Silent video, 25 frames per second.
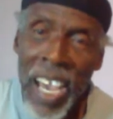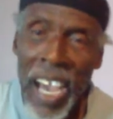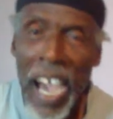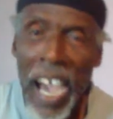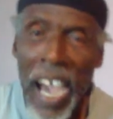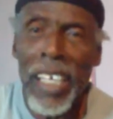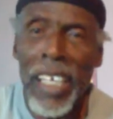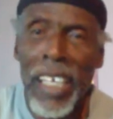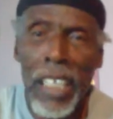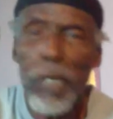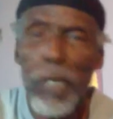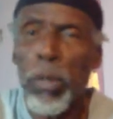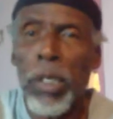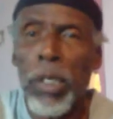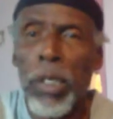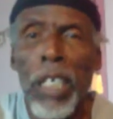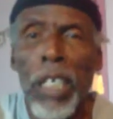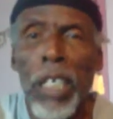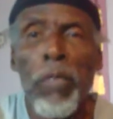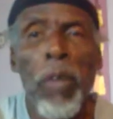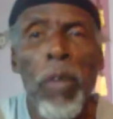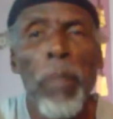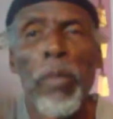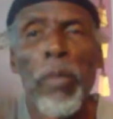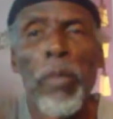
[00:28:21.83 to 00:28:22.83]
and especially
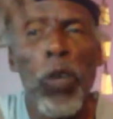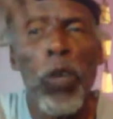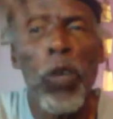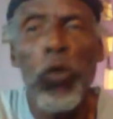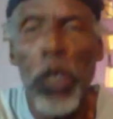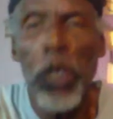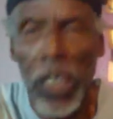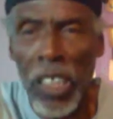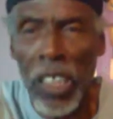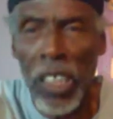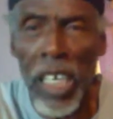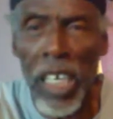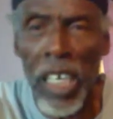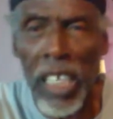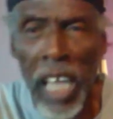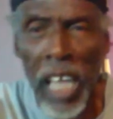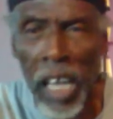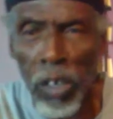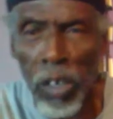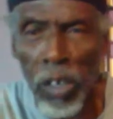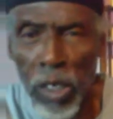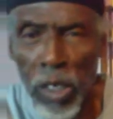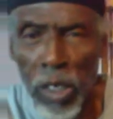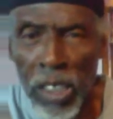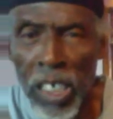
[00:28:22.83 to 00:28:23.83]
from the original
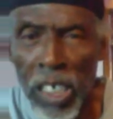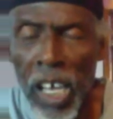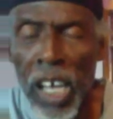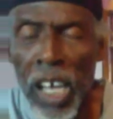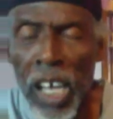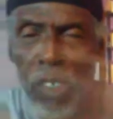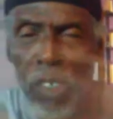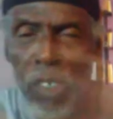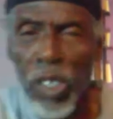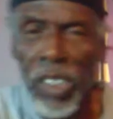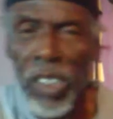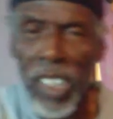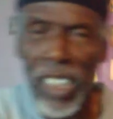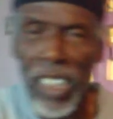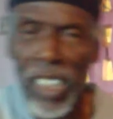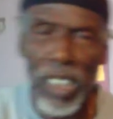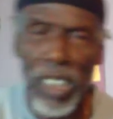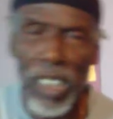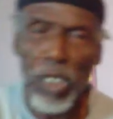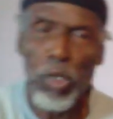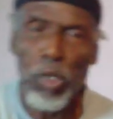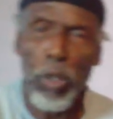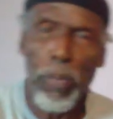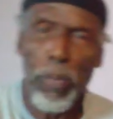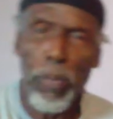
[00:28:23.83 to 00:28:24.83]
language to this
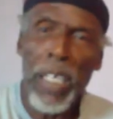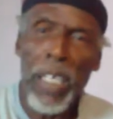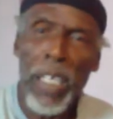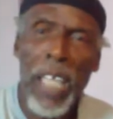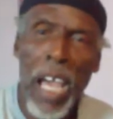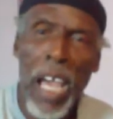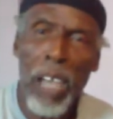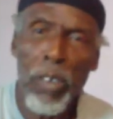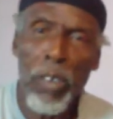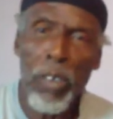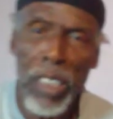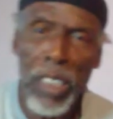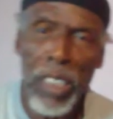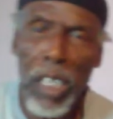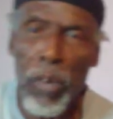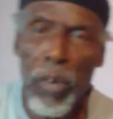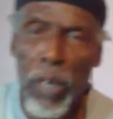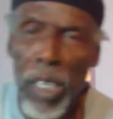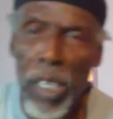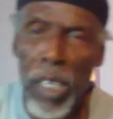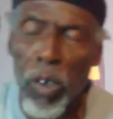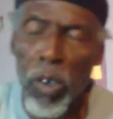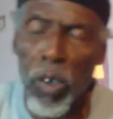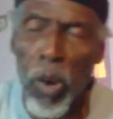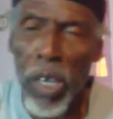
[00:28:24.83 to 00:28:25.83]
stupid language here we
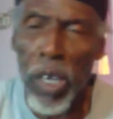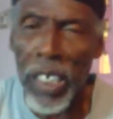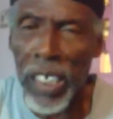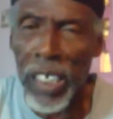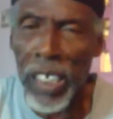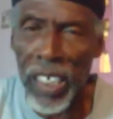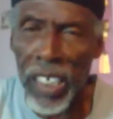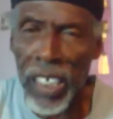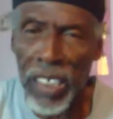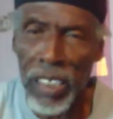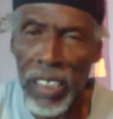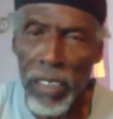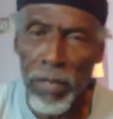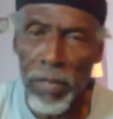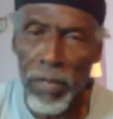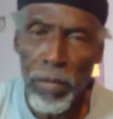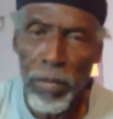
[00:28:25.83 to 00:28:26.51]
call English.